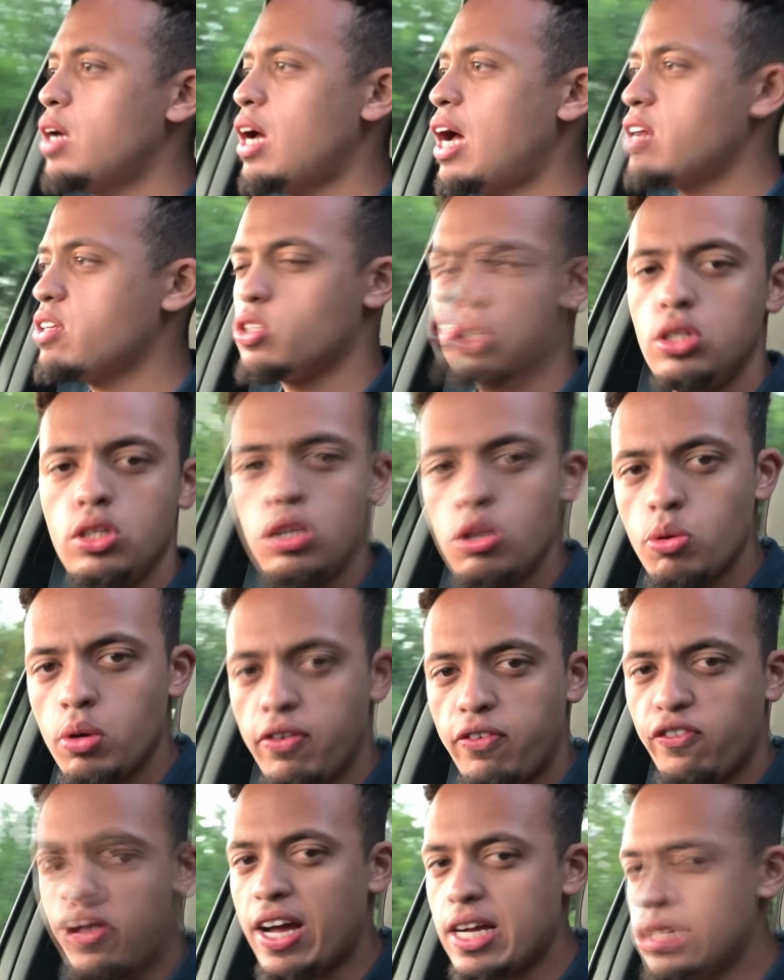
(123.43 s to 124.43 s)
has a
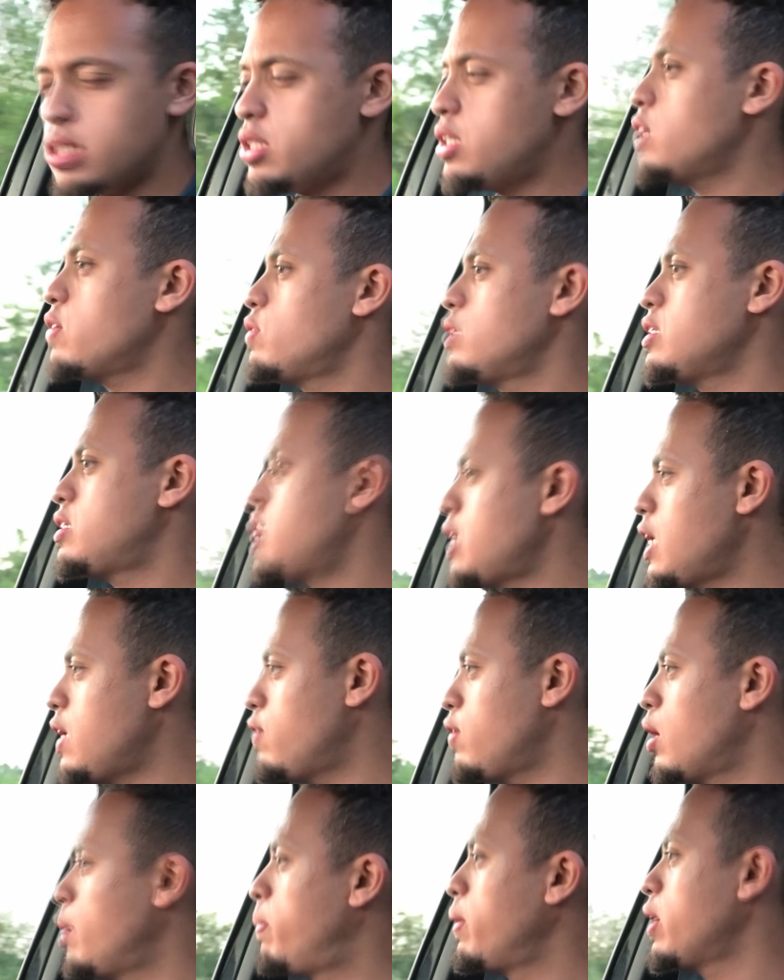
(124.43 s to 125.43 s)
newer, fancier
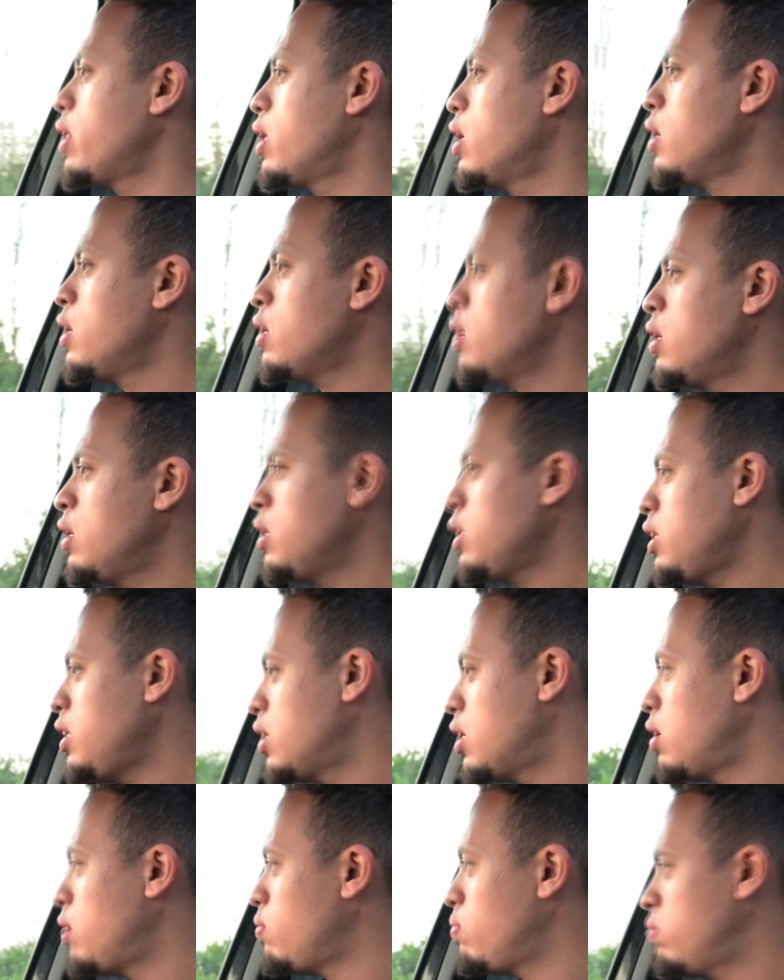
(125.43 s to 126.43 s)
interior, but,
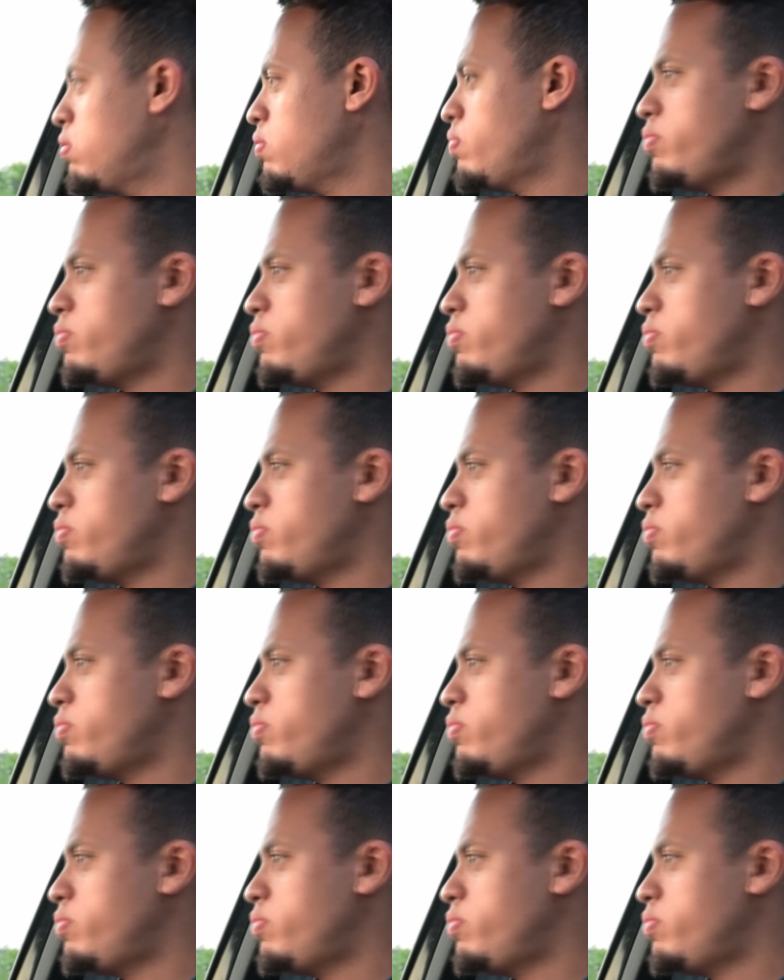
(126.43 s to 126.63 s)
you know,